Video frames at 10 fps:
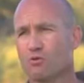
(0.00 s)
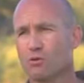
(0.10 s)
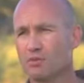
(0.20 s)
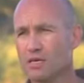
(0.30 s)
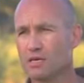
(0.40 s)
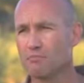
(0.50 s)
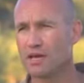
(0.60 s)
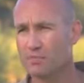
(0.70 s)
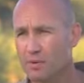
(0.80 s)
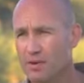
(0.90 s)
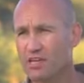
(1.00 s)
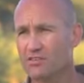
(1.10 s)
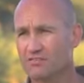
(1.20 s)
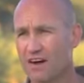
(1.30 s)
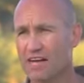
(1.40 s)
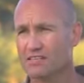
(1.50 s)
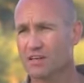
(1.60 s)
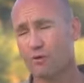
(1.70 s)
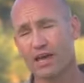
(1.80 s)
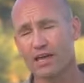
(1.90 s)
will be better prepared to fight
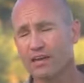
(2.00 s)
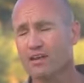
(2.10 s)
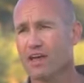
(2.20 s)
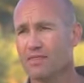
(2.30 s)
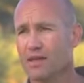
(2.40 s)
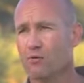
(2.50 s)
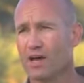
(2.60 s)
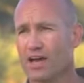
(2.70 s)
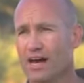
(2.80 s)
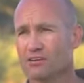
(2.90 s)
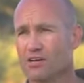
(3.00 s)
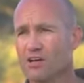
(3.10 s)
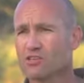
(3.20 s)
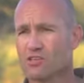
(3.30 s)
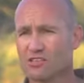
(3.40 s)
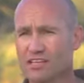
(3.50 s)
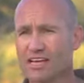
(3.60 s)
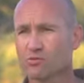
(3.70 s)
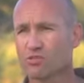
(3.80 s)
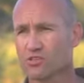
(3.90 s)
their way in and their way out, so the
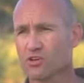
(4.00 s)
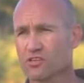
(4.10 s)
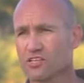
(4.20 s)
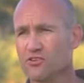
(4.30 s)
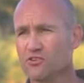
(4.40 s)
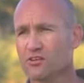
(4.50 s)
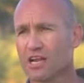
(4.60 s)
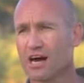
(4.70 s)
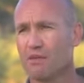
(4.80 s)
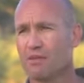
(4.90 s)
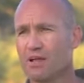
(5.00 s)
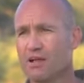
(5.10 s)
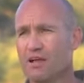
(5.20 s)
stakes will just continue to climb,